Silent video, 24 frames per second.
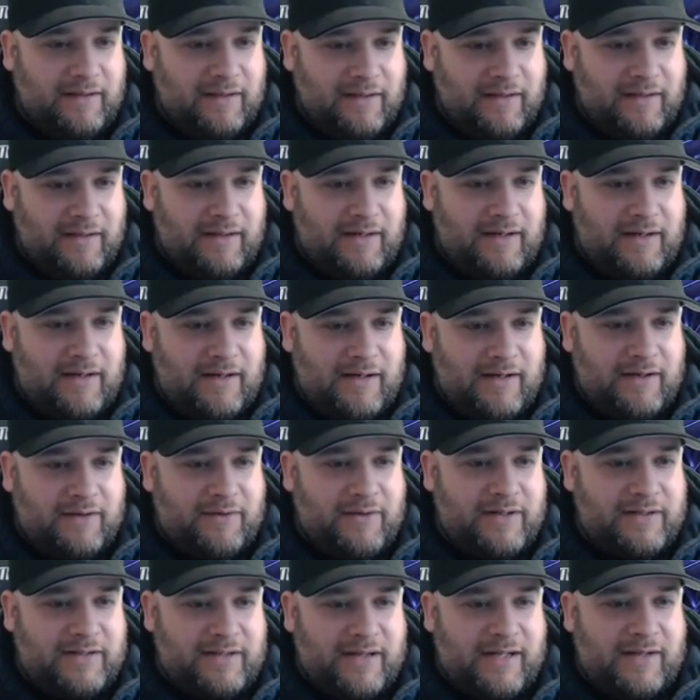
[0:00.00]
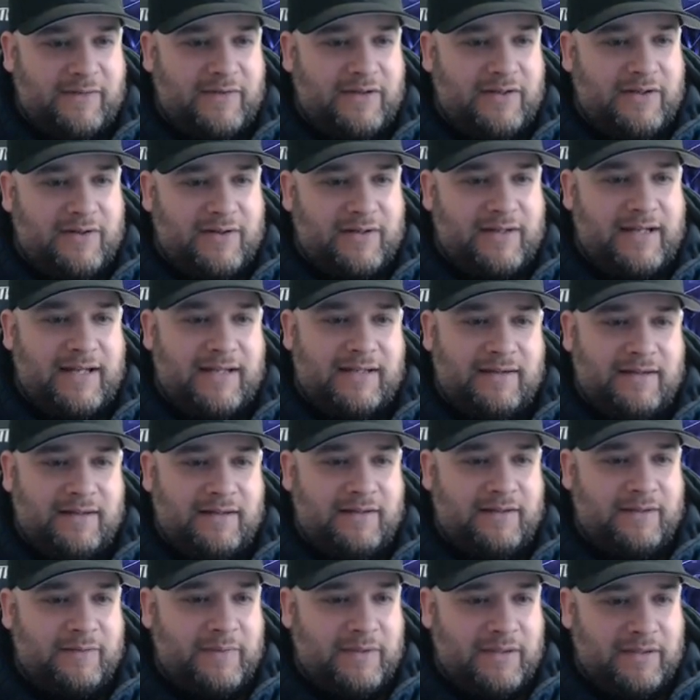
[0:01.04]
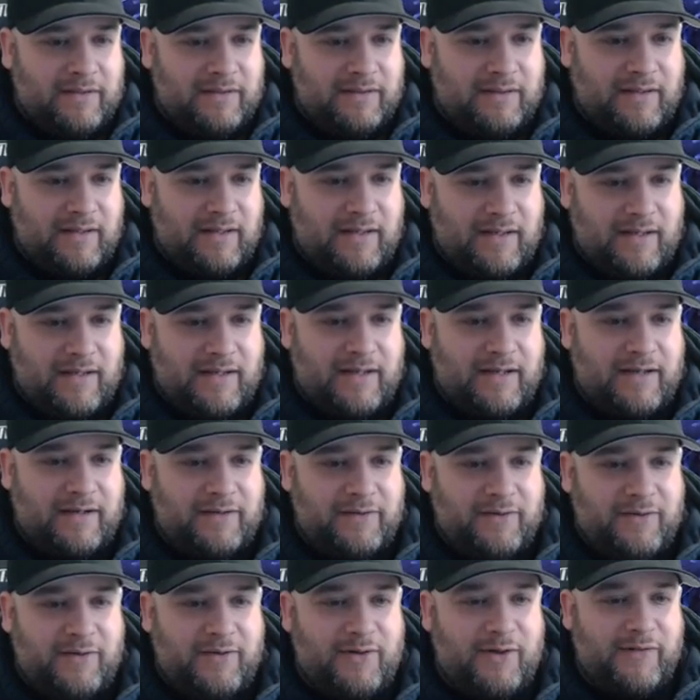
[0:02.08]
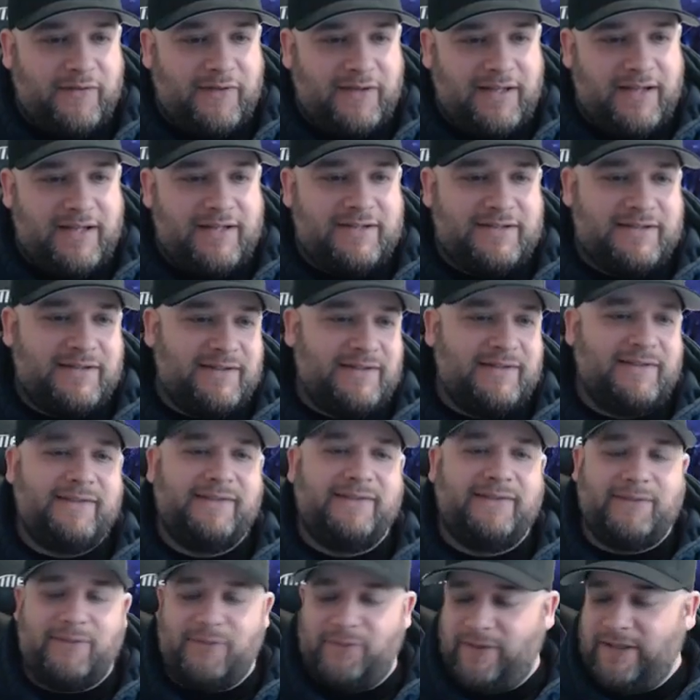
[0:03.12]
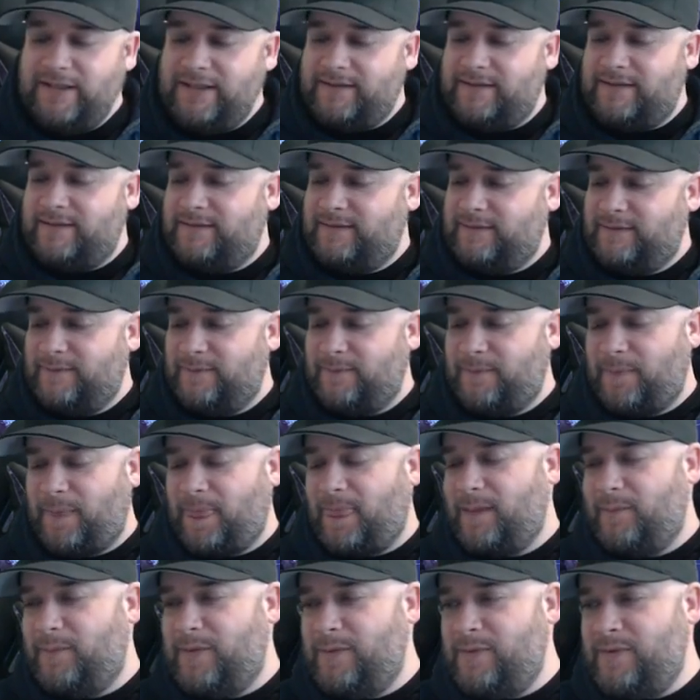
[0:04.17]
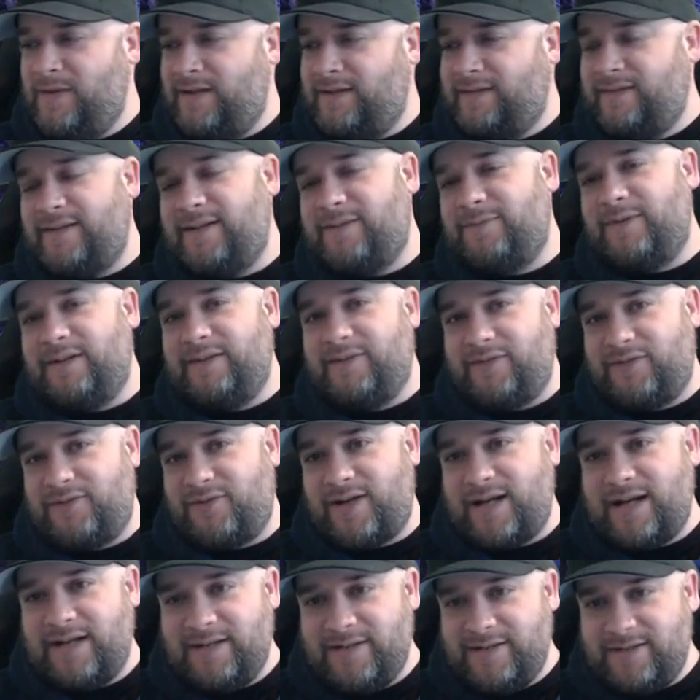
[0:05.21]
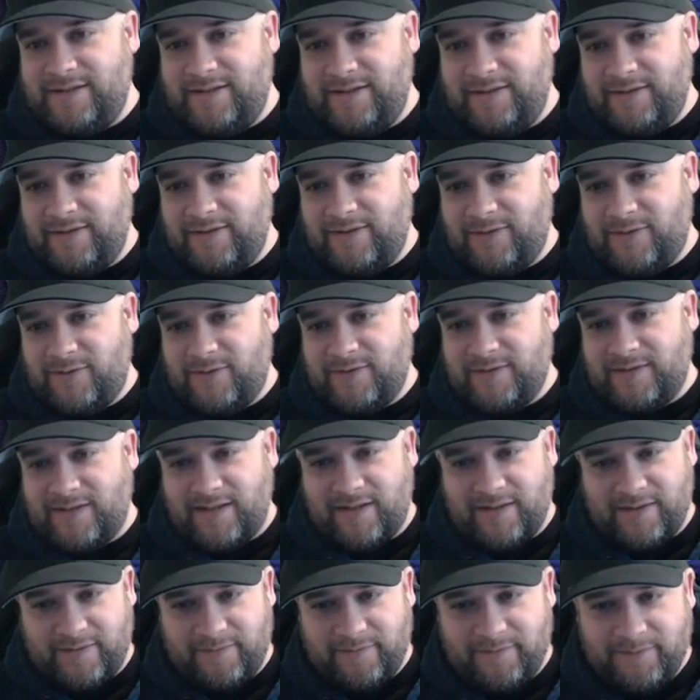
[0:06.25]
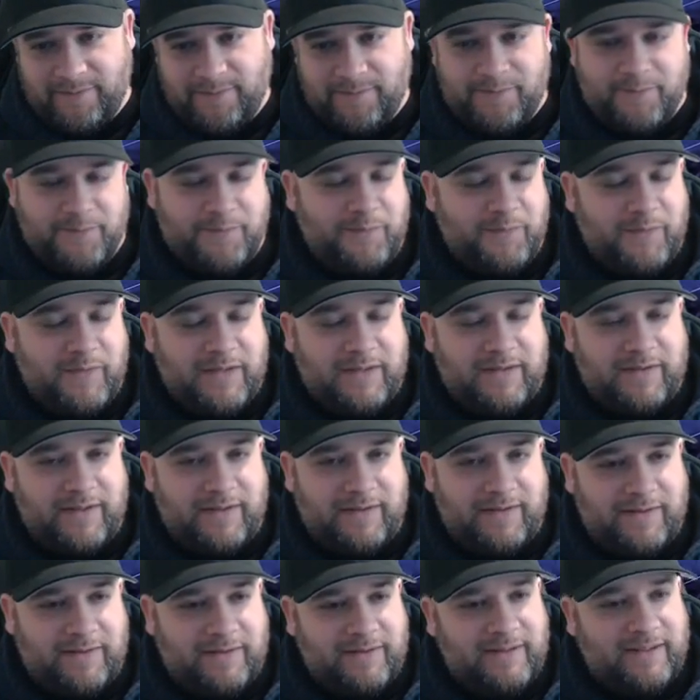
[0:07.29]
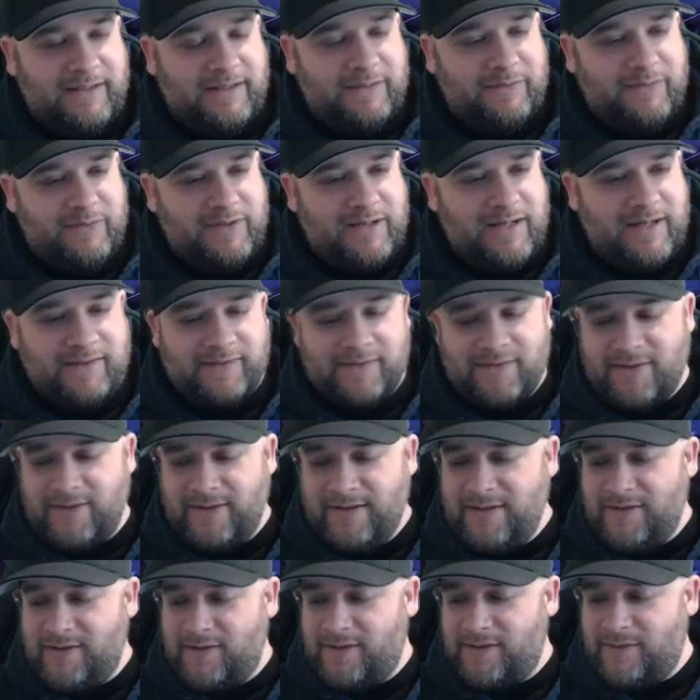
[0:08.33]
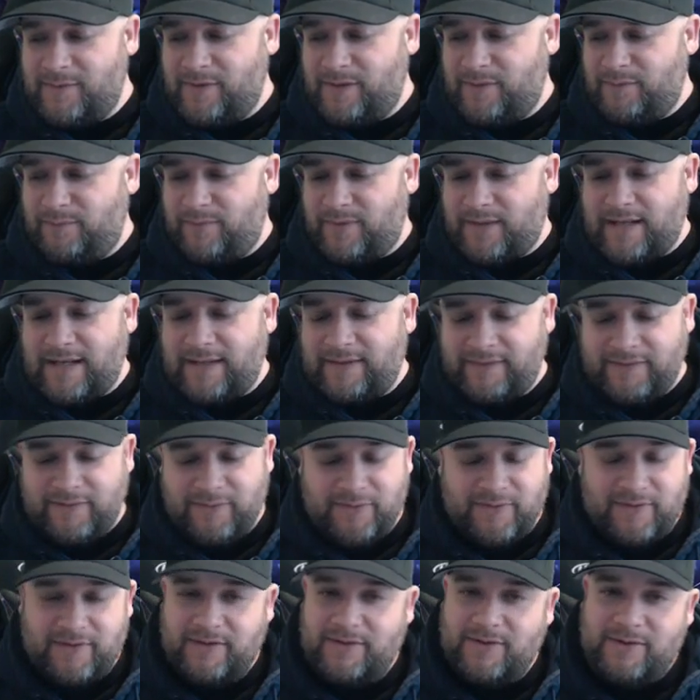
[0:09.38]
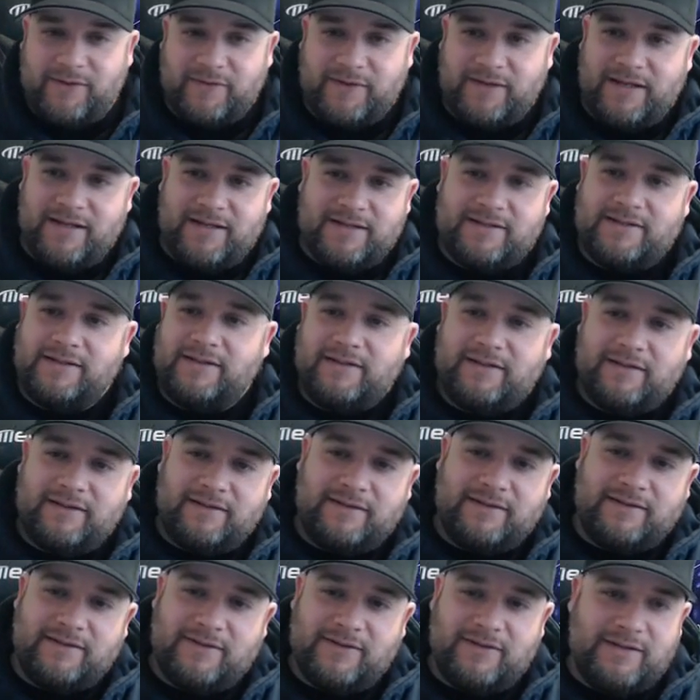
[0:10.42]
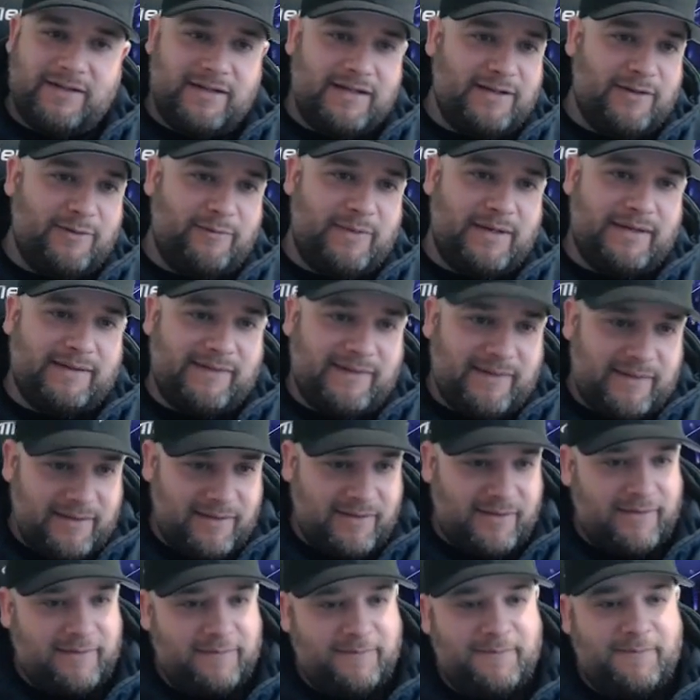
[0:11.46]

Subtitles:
Great to have you here, Caleb. I got a new notification. Sweet. Maybe that's like my strategy the whole time. Like, if you guys aren't here, I'm gonna blast you with a notification until you get your butts in here.